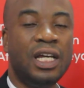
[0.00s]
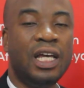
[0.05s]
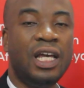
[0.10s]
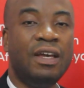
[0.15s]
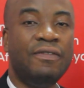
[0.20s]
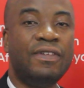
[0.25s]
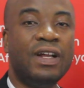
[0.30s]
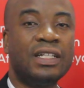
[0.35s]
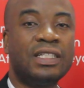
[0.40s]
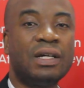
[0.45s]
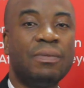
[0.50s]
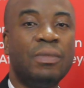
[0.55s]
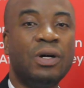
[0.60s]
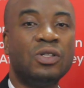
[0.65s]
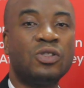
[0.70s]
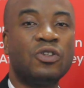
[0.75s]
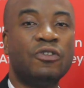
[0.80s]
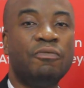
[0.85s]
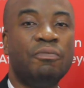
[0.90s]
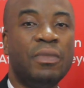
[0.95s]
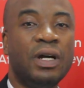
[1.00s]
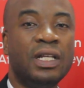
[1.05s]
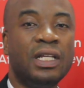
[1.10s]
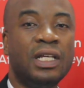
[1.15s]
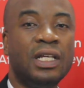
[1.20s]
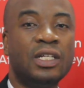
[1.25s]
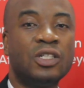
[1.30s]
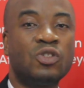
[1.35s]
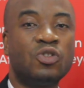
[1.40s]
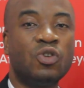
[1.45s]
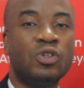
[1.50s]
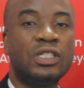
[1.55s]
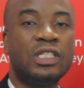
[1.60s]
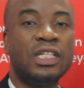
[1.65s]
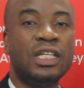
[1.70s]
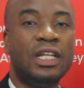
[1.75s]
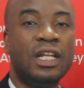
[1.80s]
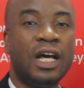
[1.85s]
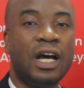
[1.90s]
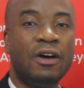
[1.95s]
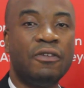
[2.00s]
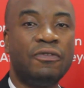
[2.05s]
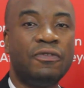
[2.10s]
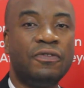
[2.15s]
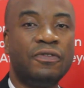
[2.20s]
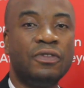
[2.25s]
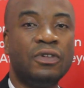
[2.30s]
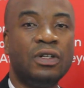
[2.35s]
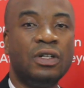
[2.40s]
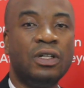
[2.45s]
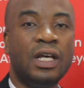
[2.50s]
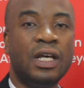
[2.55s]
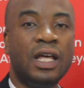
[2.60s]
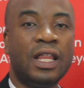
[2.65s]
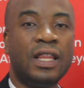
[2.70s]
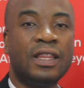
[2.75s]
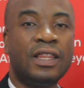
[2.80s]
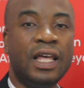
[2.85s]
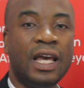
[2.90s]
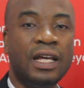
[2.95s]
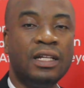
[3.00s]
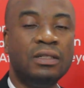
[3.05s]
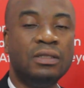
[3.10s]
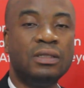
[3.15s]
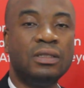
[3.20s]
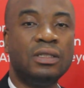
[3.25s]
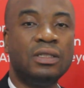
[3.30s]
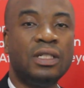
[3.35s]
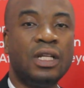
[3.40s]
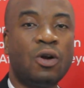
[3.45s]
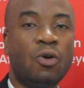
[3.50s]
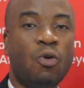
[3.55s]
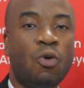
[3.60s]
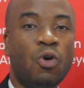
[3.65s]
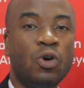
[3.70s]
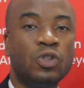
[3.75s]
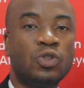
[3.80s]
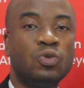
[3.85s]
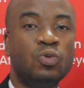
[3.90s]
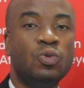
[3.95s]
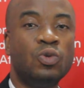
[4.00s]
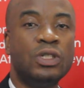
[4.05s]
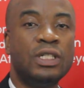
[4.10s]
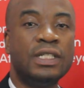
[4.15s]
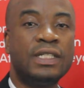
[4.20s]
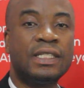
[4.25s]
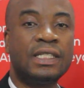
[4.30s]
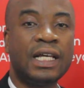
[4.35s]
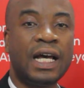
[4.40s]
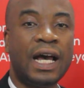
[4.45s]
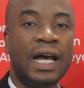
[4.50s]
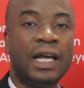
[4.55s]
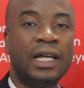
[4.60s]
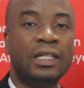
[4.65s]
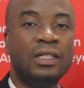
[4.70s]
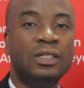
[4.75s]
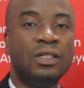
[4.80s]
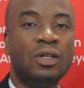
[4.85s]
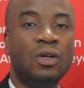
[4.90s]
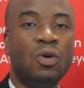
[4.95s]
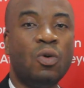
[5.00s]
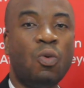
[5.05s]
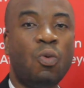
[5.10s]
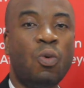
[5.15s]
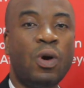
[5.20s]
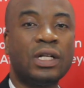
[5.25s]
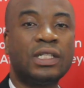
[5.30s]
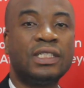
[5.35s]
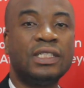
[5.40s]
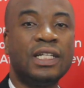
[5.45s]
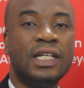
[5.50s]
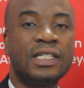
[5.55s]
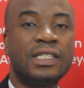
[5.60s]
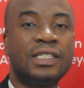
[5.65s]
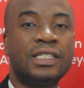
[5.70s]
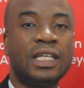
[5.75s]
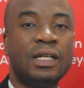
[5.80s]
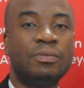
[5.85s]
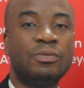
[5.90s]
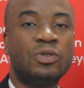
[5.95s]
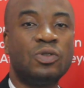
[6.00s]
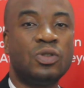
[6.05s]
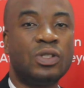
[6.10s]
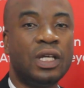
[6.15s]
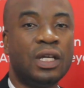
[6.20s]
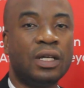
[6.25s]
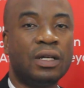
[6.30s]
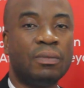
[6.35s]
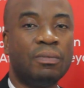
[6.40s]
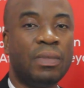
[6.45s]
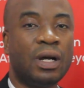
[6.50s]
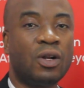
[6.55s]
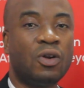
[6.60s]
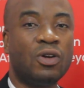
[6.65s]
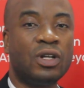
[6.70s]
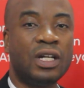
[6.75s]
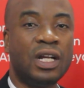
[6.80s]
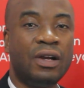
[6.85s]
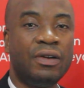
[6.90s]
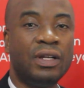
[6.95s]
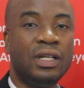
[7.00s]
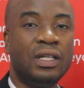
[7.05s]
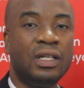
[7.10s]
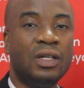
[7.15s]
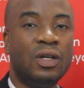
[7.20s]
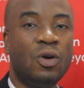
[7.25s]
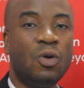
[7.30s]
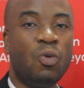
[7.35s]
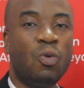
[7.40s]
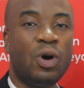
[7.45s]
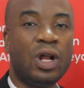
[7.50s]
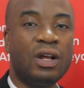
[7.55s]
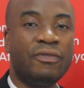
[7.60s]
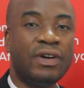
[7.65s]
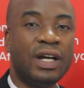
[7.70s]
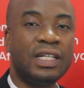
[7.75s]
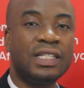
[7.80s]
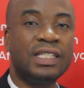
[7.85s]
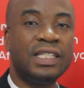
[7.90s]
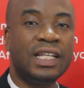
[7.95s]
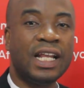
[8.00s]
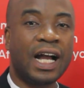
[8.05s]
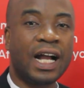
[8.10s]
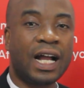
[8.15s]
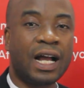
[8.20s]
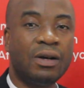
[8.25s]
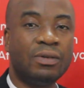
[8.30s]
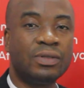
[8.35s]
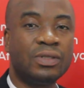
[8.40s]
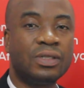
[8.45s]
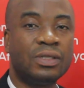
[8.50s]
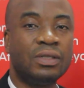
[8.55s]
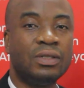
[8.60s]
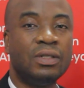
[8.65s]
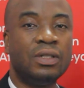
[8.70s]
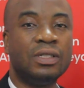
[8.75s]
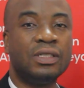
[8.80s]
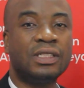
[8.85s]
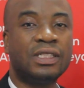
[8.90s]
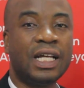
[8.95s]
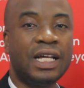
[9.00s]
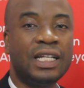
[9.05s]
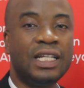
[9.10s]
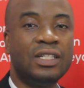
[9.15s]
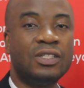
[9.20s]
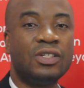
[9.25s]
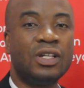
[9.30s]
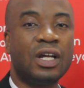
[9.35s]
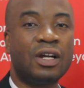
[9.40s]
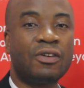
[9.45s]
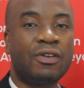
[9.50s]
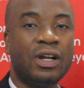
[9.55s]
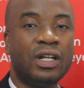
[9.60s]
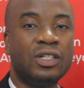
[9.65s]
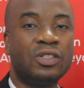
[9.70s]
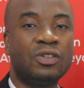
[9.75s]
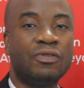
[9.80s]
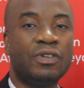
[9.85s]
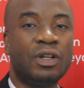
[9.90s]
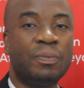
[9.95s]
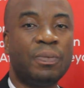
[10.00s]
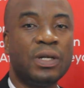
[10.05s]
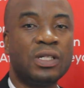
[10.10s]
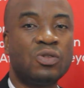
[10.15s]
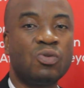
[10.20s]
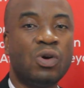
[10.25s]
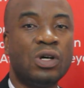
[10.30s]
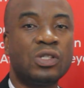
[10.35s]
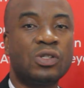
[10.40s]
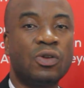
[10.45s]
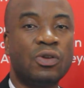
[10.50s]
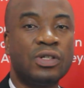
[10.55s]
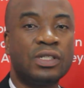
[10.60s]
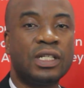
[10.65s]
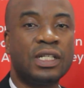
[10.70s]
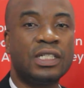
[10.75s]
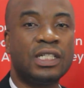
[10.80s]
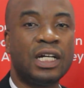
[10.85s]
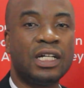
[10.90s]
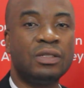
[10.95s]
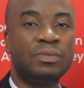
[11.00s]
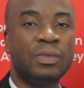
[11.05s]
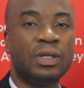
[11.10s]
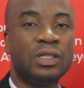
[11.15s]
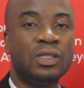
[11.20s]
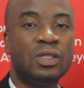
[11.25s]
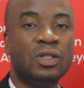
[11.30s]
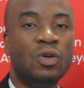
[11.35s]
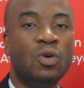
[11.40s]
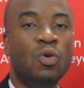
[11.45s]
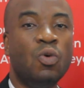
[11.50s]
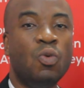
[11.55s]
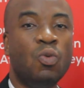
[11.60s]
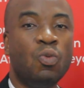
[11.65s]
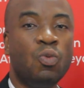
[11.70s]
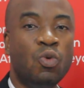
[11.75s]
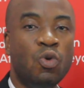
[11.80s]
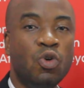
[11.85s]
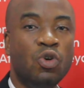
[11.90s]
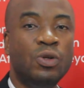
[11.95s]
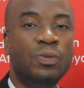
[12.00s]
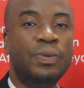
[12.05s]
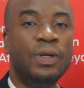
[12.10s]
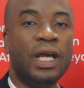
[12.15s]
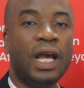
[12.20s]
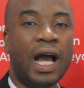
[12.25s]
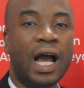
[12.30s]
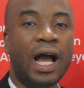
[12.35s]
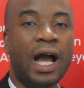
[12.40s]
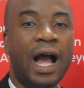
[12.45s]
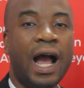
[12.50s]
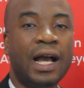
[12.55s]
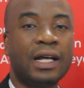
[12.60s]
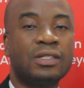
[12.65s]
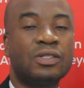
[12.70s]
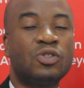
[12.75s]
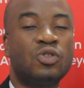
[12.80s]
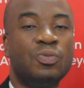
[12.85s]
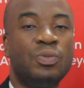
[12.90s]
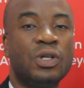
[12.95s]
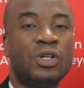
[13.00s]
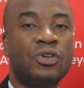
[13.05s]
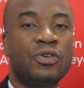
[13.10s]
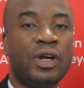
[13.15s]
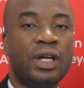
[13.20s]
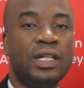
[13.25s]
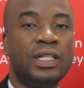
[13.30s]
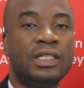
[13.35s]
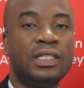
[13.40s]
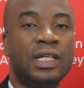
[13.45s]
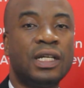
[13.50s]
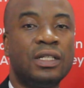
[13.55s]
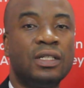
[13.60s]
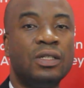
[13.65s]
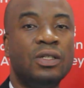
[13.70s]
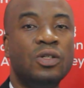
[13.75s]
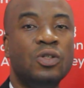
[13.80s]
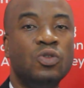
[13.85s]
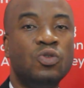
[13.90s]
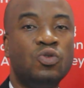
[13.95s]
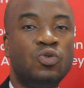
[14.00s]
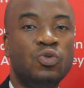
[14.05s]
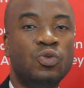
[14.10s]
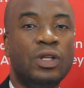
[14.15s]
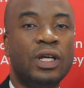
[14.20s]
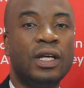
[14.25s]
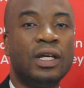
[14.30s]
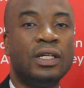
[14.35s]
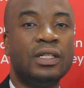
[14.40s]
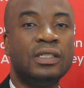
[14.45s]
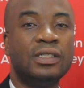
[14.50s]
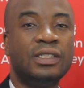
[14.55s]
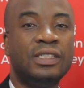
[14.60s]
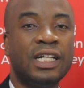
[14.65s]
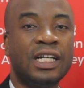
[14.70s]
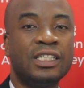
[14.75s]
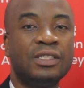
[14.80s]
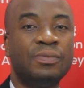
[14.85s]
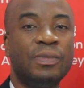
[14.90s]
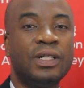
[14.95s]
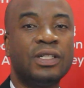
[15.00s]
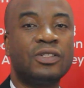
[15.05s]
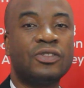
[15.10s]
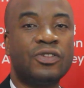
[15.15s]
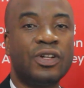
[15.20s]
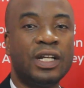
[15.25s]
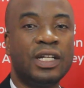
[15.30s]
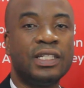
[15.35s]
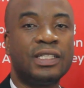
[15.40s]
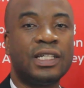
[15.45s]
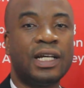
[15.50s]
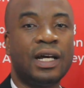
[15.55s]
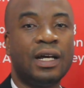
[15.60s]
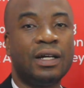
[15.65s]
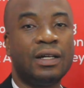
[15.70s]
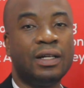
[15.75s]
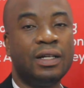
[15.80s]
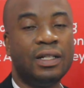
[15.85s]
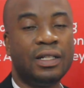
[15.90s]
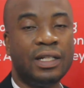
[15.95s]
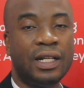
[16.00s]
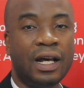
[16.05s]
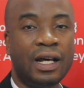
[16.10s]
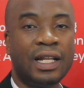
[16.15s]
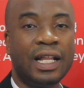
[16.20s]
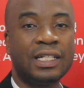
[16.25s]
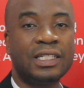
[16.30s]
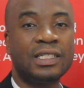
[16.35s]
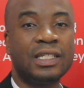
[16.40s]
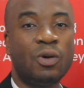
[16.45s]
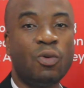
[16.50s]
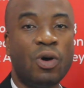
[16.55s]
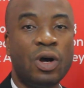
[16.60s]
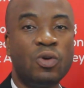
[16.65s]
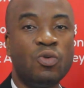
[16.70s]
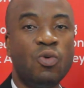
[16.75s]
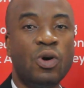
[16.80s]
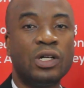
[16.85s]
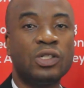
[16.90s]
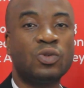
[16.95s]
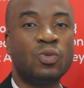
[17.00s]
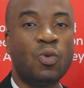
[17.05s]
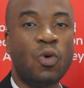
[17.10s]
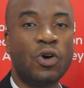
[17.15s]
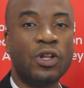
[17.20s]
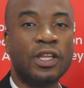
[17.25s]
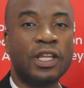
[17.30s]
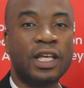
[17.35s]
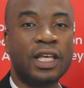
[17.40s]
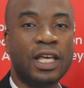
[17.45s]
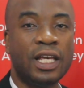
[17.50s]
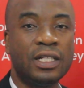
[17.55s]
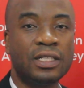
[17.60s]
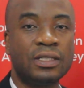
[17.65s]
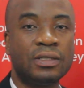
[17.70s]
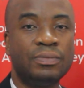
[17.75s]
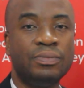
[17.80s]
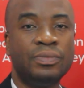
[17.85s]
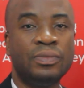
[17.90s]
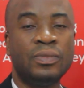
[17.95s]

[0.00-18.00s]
If that amount of money is not enough, then the court will decide what next step to take. But ordinarily, whatever is in the account standing to the credit of the person who has lost the judgment would be asked to be credited to the judgment creditor. Now, that's the one who has won the case.